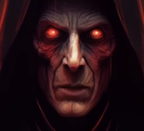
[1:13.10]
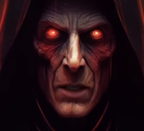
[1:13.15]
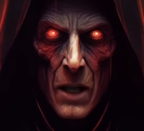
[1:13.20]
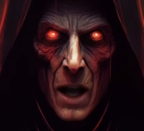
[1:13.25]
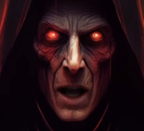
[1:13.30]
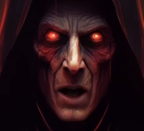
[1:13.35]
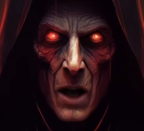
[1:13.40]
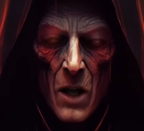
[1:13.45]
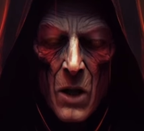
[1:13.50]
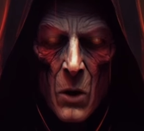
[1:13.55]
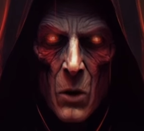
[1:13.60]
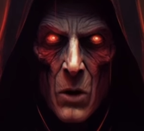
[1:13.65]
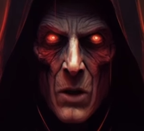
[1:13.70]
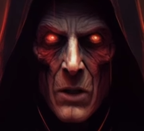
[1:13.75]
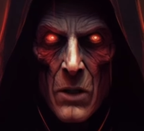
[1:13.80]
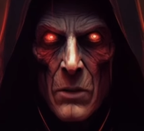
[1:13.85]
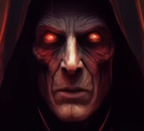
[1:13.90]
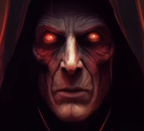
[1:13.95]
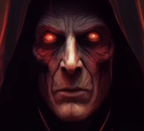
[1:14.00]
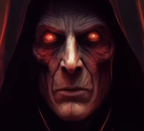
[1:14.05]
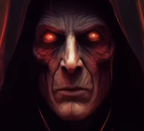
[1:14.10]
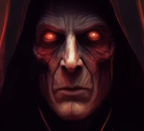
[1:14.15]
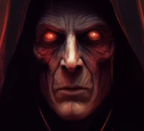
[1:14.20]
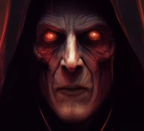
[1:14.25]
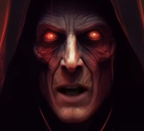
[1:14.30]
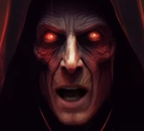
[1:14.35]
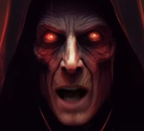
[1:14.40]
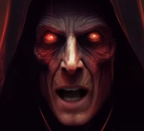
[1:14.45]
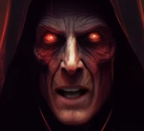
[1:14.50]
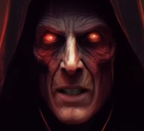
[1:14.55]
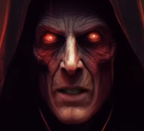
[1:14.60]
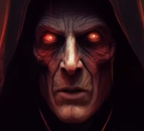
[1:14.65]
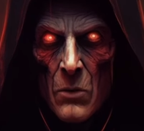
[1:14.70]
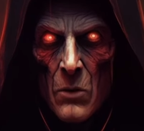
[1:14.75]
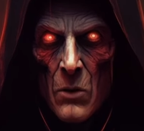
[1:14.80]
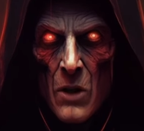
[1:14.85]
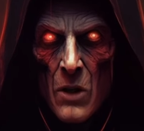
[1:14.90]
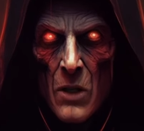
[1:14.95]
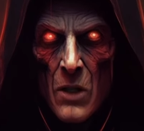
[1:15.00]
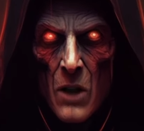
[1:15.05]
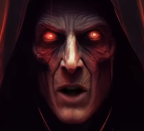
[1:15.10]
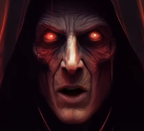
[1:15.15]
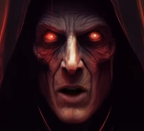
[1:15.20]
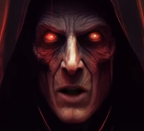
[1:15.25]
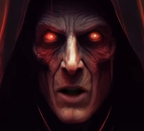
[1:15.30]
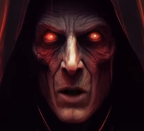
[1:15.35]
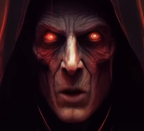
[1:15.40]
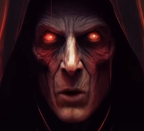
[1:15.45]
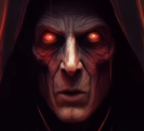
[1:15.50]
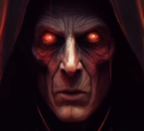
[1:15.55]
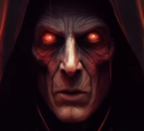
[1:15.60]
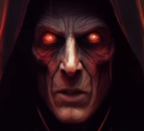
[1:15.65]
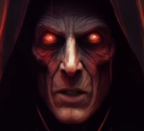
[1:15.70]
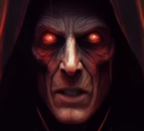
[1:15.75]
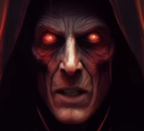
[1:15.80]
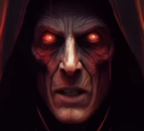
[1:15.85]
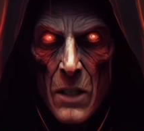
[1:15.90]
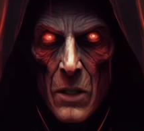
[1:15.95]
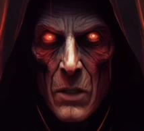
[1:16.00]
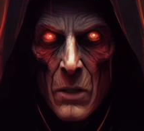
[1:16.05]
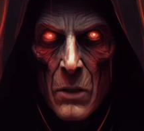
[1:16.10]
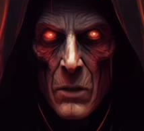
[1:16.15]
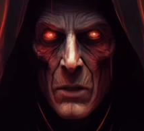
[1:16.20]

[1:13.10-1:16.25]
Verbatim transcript: Dark Lord. As the first Dark Lord of the Sith,